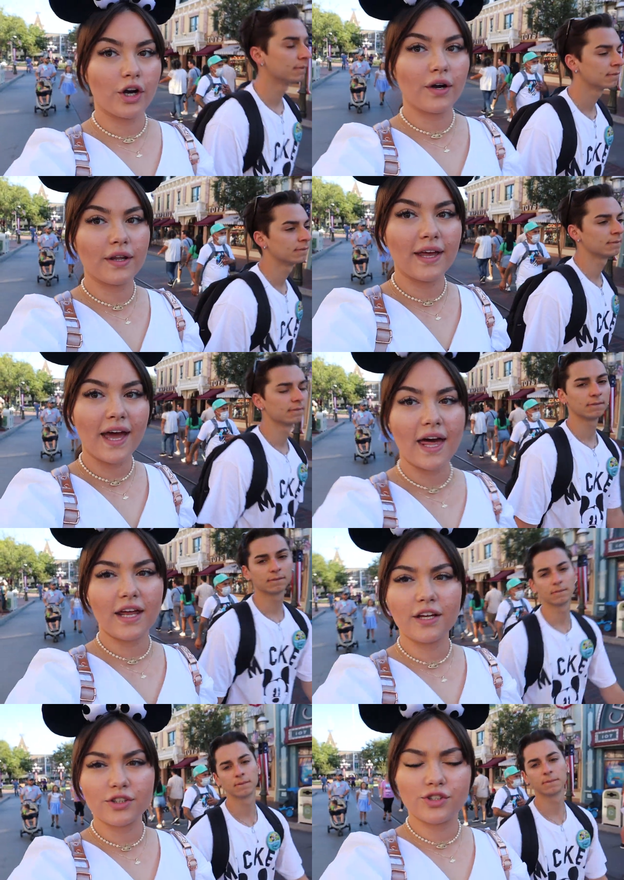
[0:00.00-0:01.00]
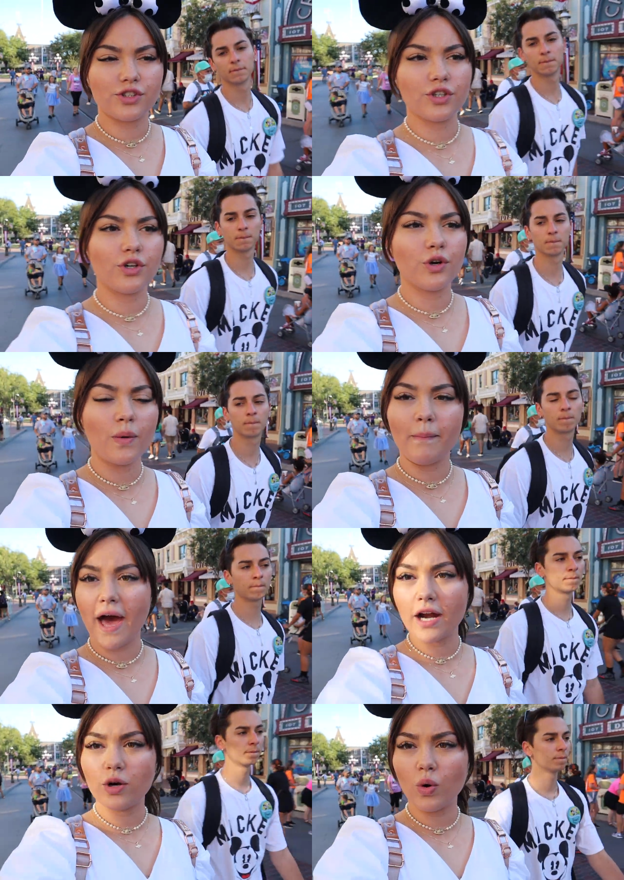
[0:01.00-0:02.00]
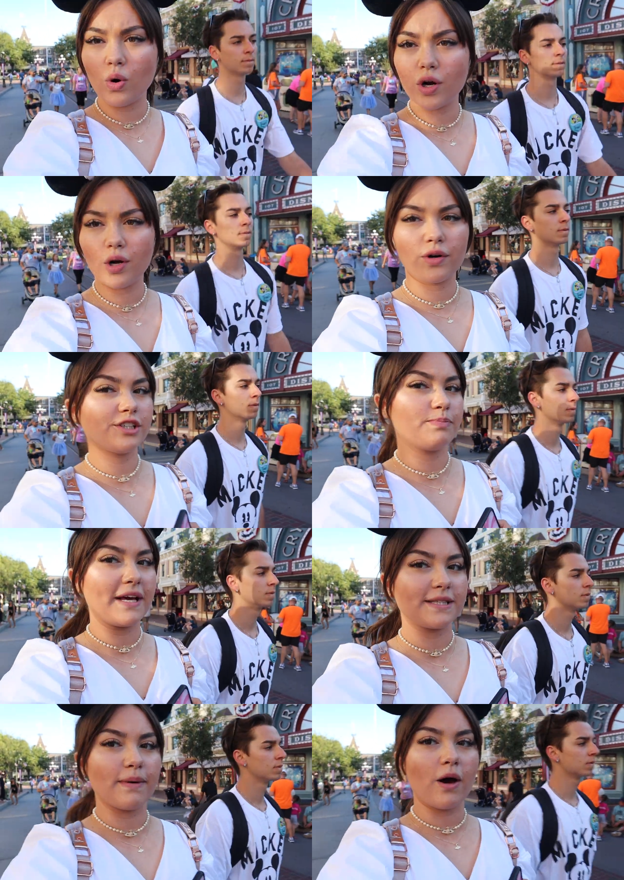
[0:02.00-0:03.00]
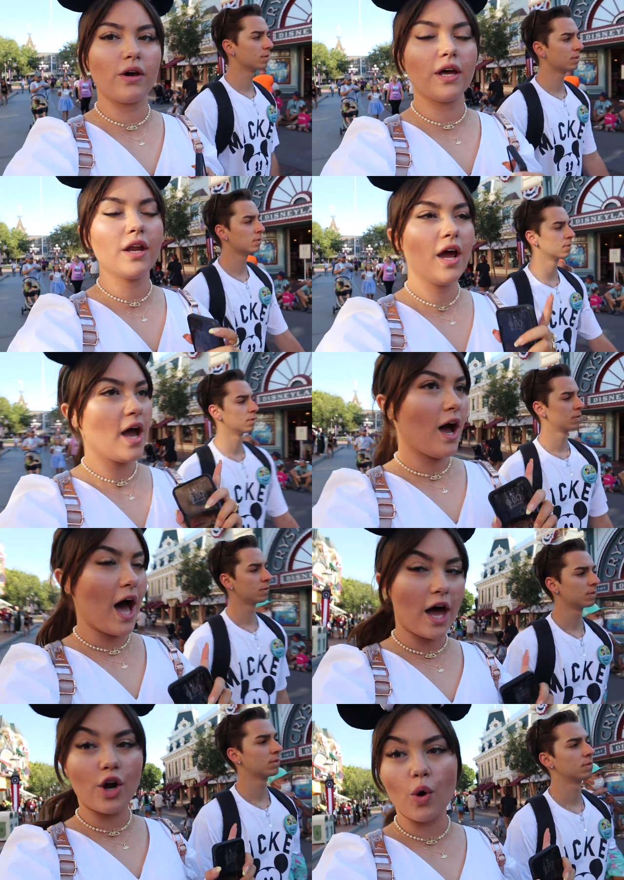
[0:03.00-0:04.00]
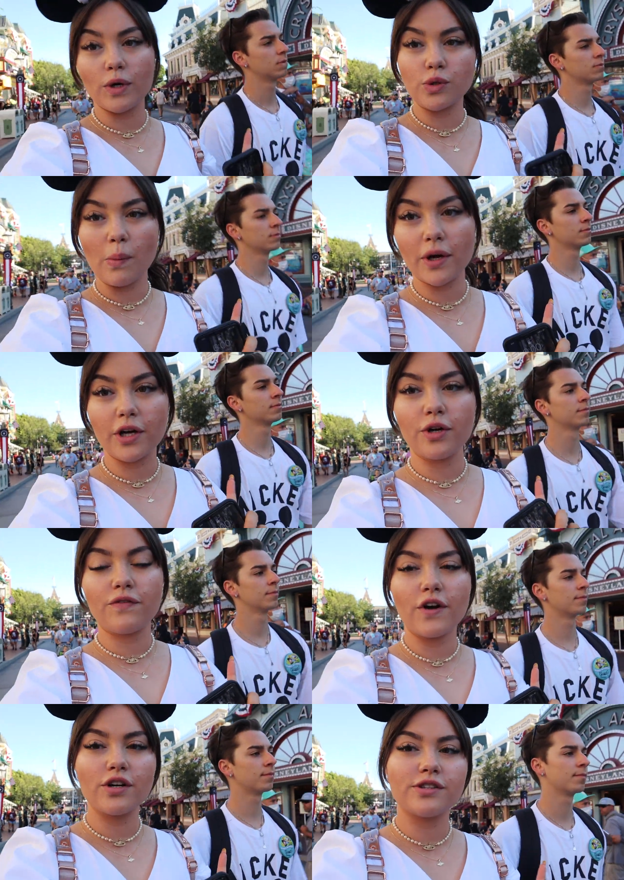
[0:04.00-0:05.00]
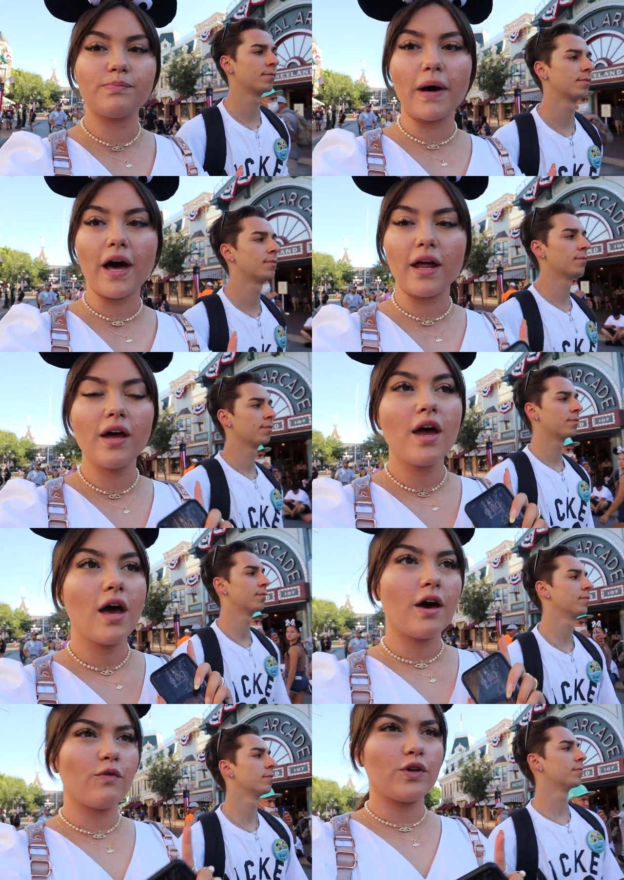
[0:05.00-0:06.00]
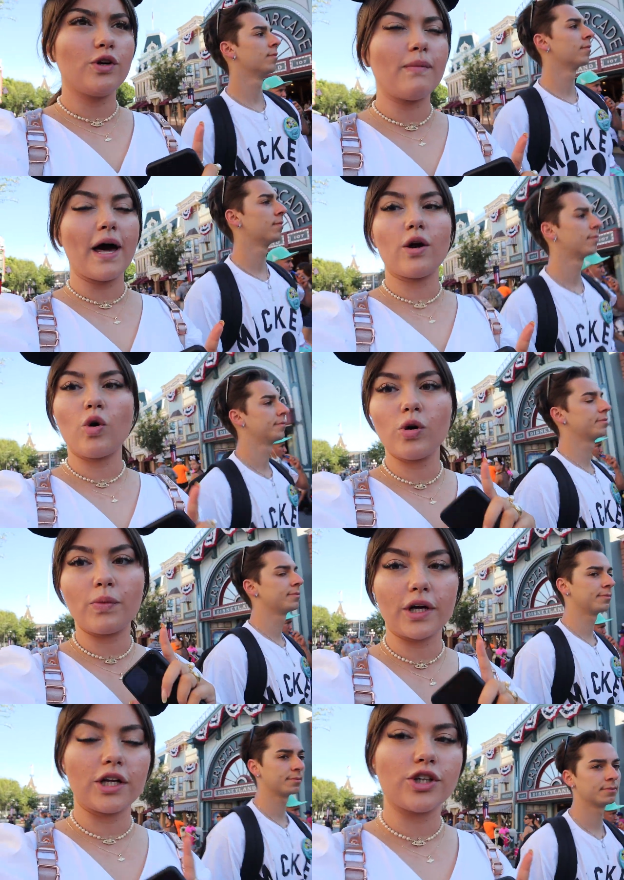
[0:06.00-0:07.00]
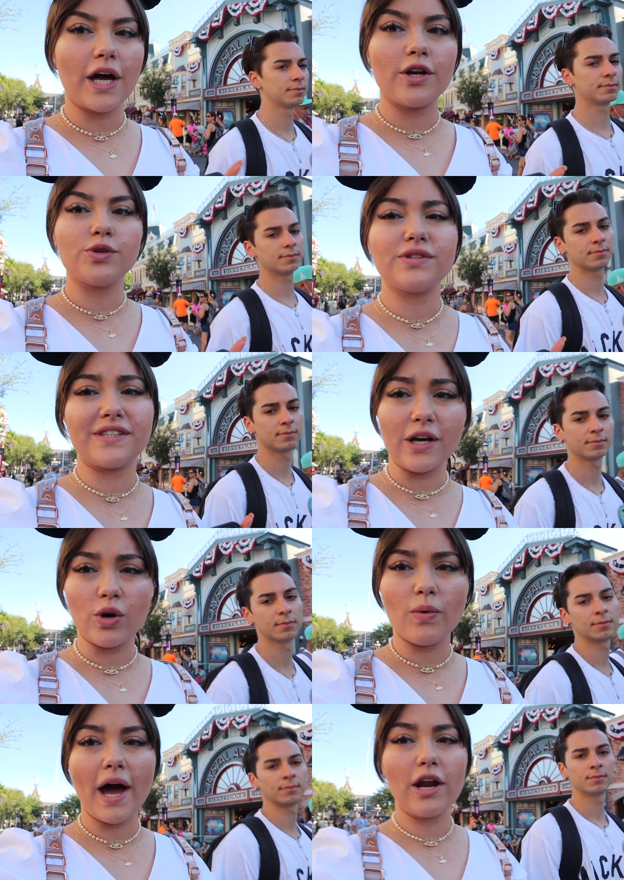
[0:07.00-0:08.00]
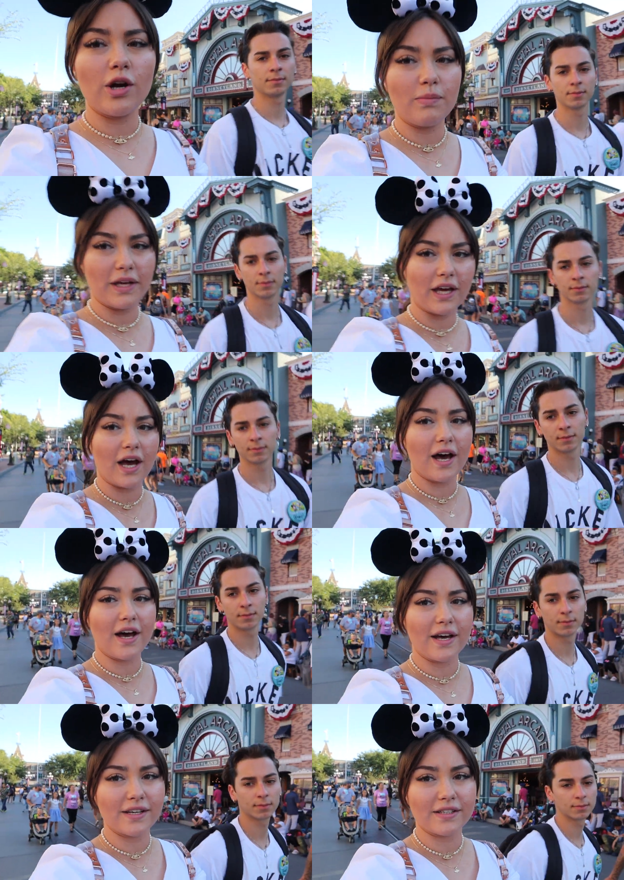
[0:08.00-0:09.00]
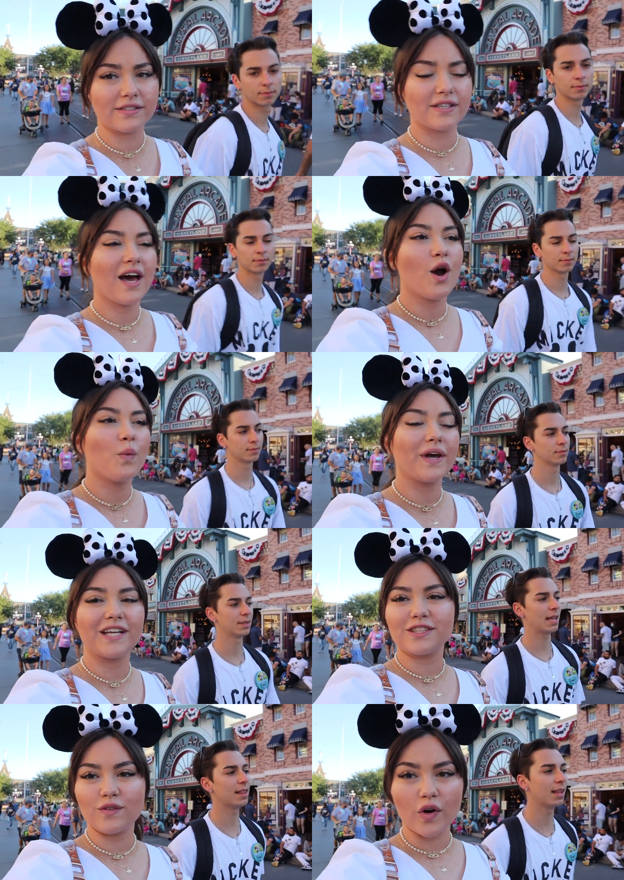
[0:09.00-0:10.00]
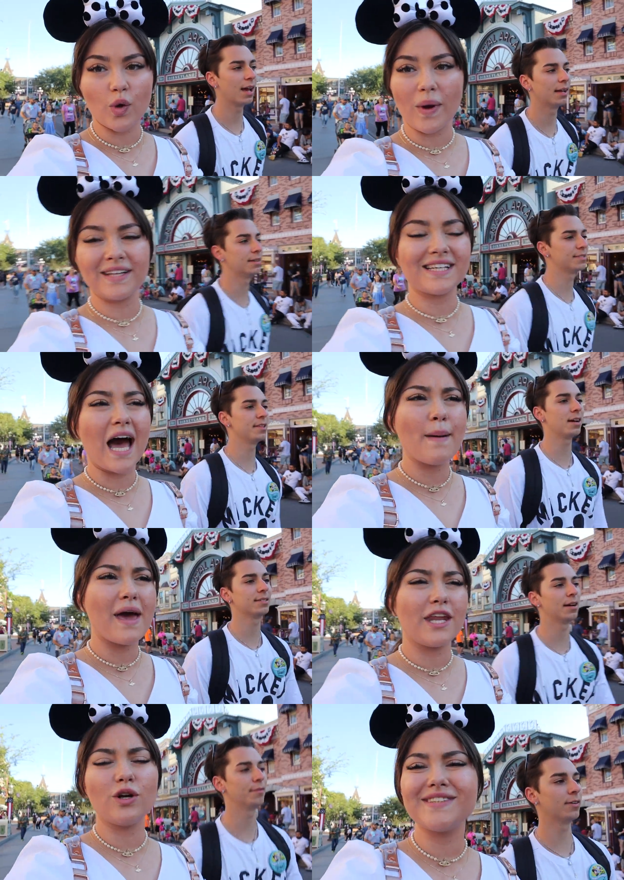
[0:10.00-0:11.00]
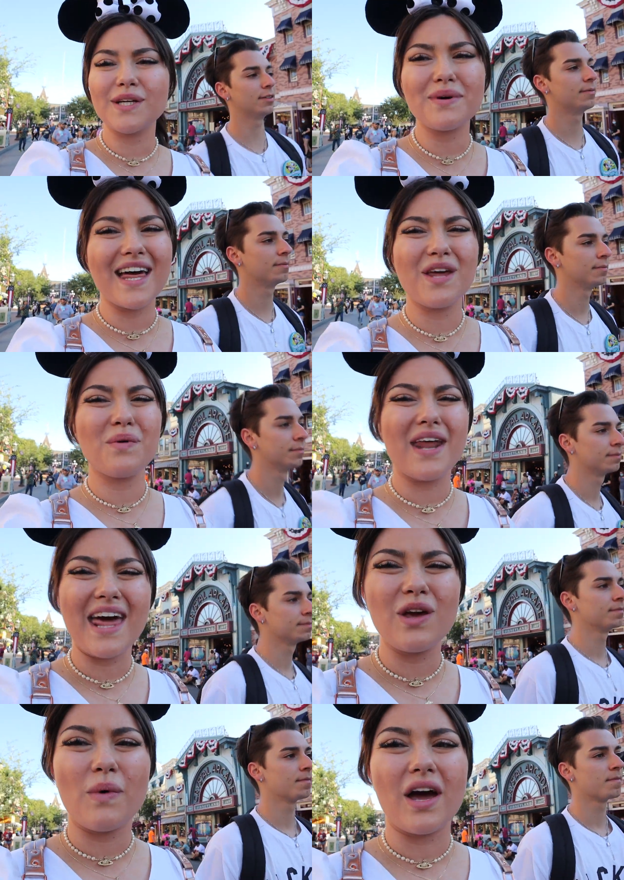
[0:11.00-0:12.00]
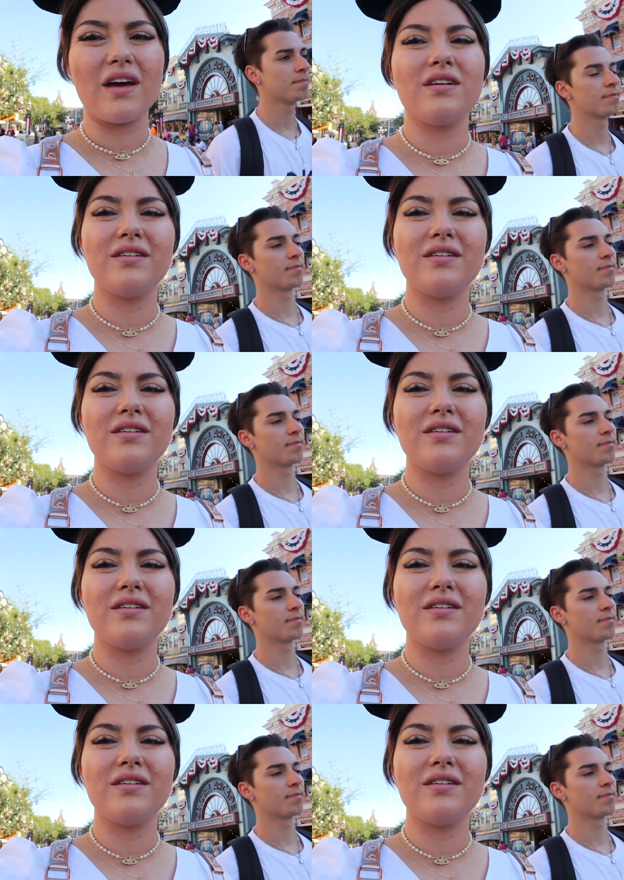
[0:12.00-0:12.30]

Speaker 1: currently heading to Matterhorn or Space Mountain. I don't know which one we're gonna do first, but if we do Matterhorn, we're gonna try to do single rider because we can just avoid a wait time and you don't sit with anyone anyway.